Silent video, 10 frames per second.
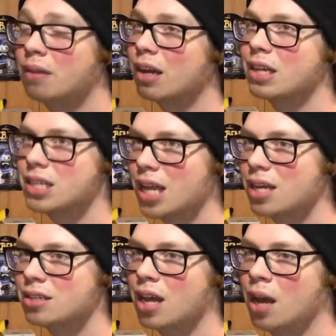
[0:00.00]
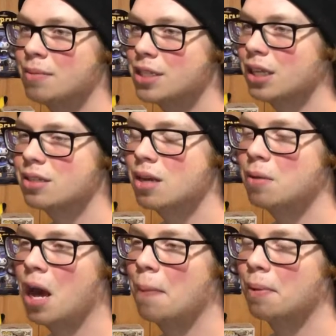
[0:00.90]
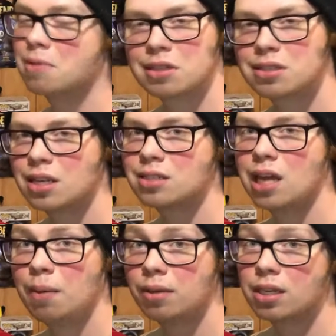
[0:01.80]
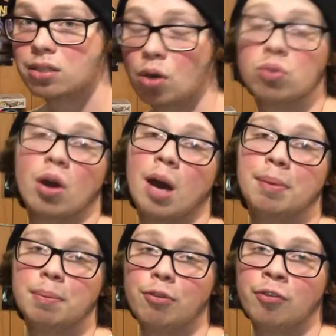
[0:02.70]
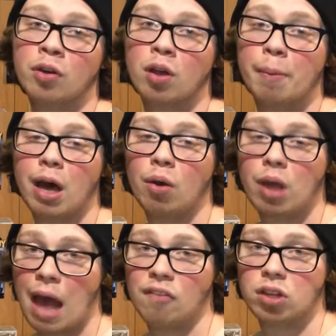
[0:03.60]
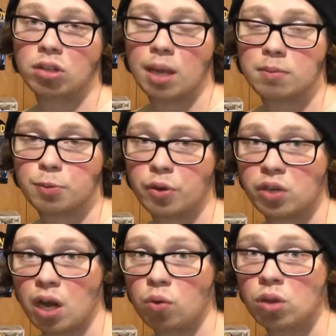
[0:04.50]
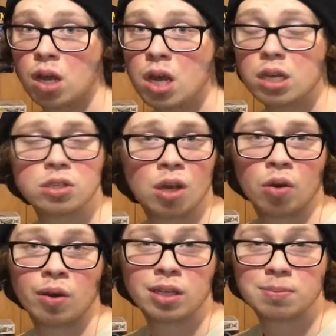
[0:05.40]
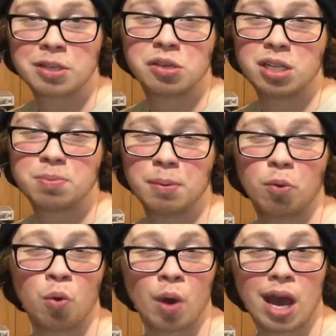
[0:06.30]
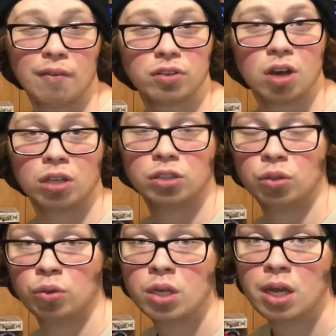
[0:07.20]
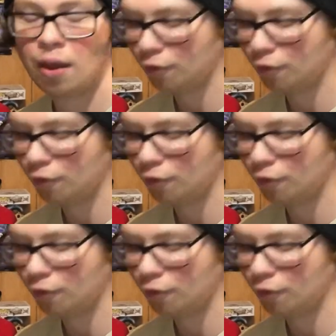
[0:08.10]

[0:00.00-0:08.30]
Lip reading: not gonna say his name. It's not the same guy, but I'm not gonna say his name because I don't know how people feel about having their names spelled out. So, especially these people who I haven't talked to in